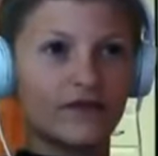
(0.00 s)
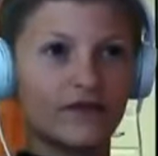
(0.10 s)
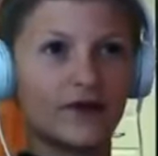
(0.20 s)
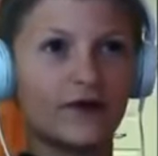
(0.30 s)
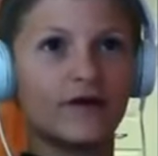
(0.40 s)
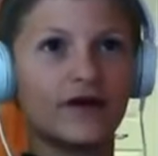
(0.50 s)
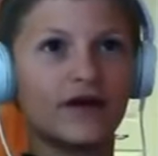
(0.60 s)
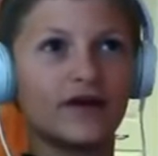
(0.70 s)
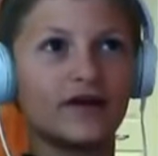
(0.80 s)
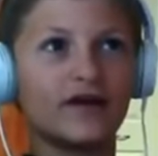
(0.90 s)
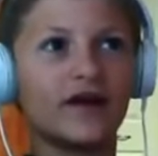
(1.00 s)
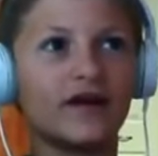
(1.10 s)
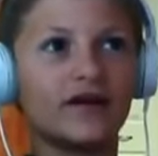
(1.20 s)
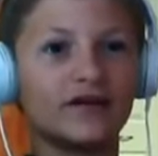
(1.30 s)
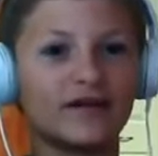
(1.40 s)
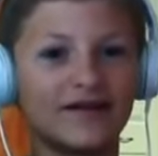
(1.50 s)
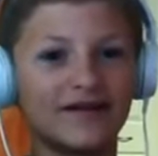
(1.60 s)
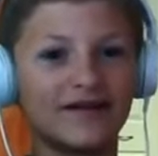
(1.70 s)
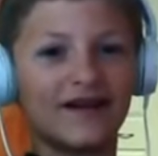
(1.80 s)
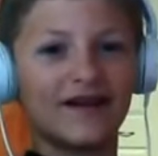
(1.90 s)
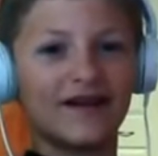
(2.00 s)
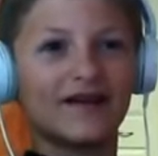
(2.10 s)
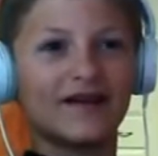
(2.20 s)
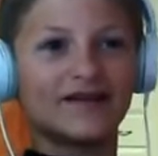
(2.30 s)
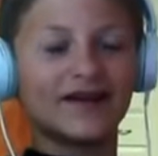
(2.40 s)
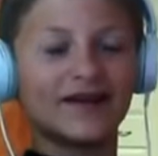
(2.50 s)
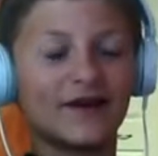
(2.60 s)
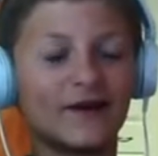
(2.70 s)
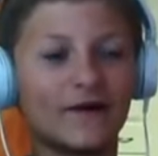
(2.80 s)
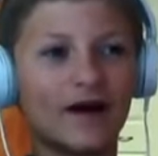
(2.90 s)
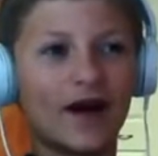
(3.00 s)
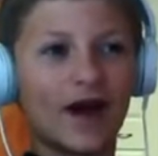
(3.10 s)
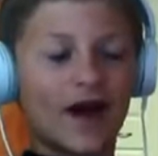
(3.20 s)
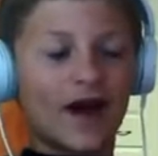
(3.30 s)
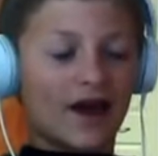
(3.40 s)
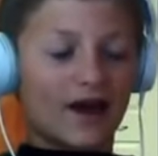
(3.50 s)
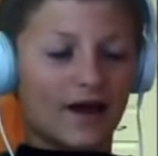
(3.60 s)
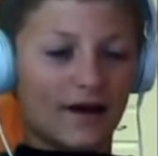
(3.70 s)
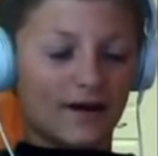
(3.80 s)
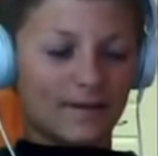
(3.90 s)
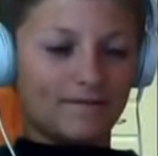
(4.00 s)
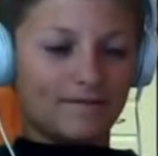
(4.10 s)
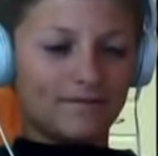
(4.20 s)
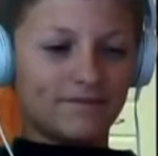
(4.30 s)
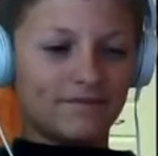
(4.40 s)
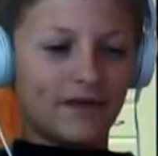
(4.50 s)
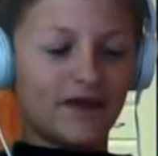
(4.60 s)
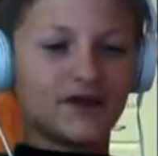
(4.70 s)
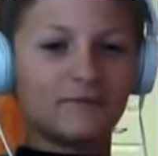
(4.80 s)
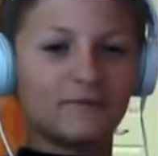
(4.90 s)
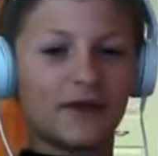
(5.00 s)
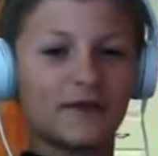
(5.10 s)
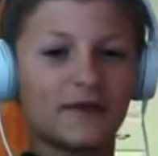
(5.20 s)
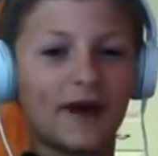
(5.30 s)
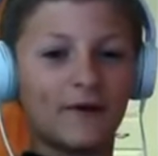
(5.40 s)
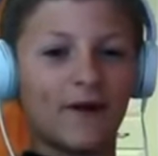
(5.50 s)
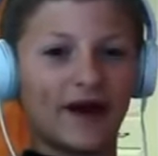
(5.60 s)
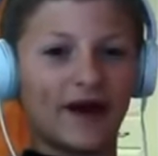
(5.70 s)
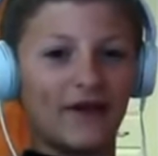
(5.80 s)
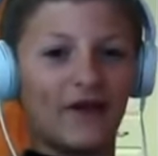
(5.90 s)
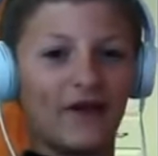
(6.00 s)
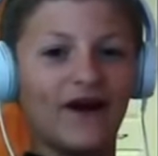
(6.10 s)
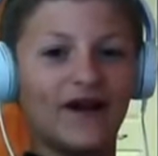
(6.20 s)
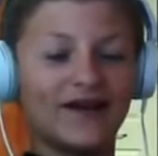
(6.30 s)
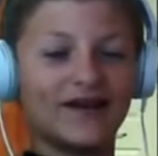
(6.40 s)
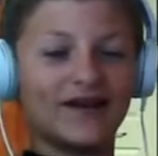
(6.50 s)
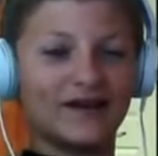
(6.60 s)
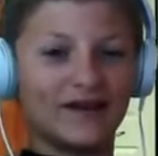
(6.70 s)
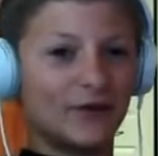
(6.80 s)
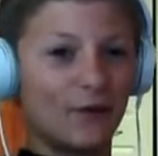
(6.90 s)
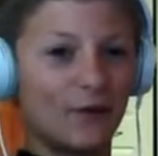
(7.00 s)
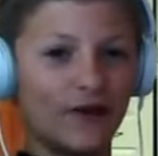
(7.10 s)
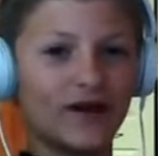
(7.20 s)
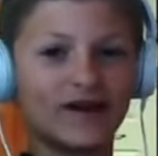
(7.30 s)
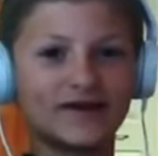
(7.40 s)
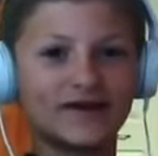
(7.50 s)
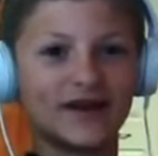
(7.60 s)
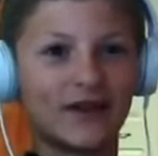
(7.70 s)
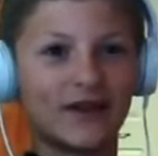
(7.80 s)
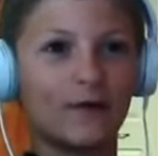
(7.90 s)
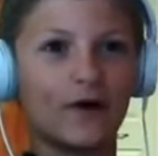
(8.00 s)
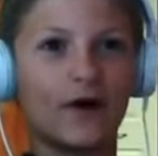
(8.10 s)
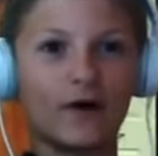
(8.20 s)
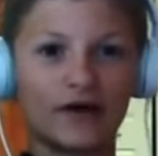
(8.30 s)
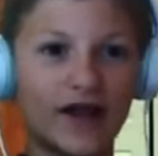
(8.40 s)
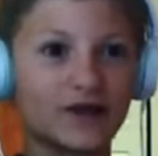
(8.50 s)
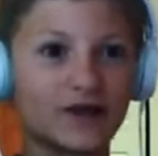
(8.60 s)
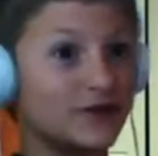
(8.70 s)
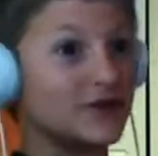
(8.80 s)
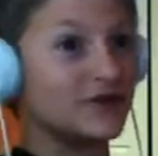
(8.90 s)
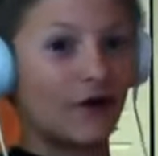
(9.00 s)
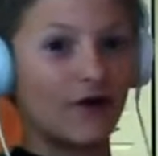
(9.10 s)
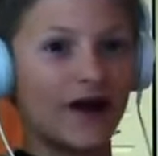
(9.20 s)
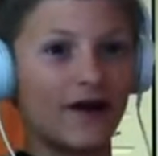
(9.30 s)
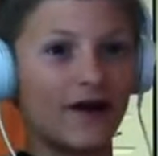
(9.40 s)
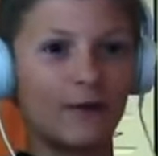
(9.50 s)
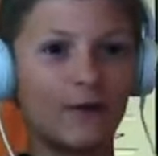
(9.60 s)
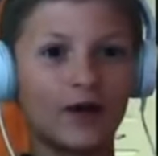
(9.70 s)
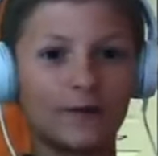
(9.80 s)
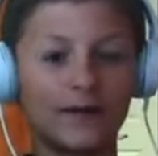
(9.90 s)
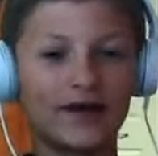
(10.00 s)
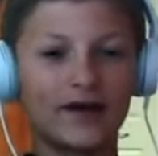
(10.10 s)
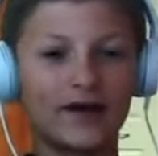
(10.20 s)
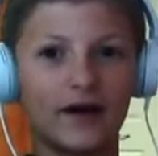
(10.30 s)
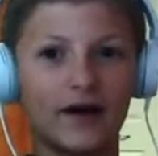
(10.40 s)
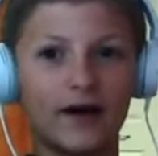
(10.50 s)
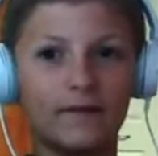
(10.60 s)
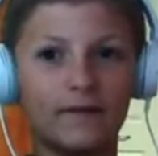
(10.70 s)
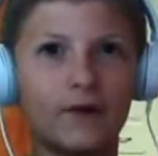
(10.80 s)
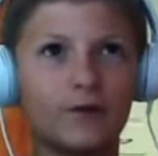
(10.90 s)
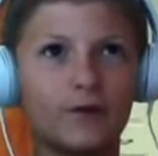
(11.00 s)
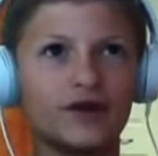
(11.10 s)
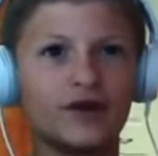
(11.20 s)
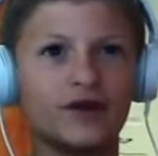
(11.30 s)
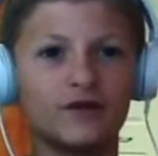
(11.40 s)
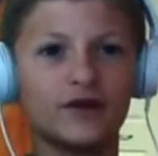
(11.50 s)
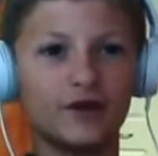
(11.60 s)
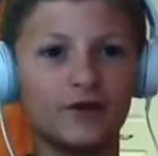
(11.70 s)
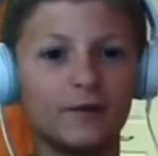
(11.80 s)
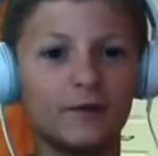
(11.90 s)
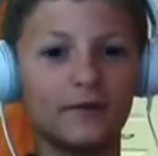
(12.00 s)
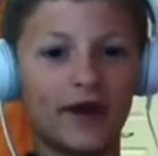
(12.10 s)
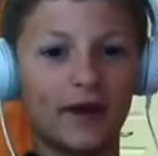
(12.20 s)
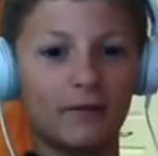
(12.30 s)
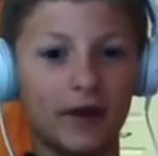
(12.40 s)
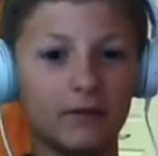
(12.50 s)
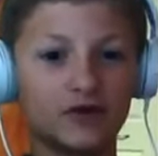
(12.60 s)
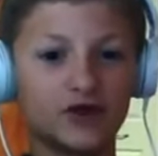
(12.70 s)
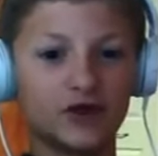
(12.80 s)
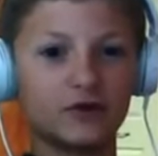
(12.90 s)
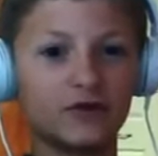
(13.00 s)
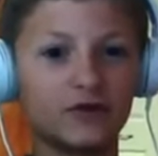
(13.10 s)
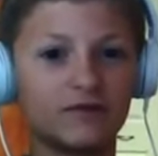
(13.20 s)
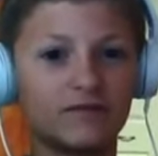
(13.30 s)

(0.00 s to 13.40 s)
So, yeah, Nintendo, they jumped on the bandwagon a lot. The toys, and then when arcades were starting out, they wanted to make, do you remember the game Gumshoe?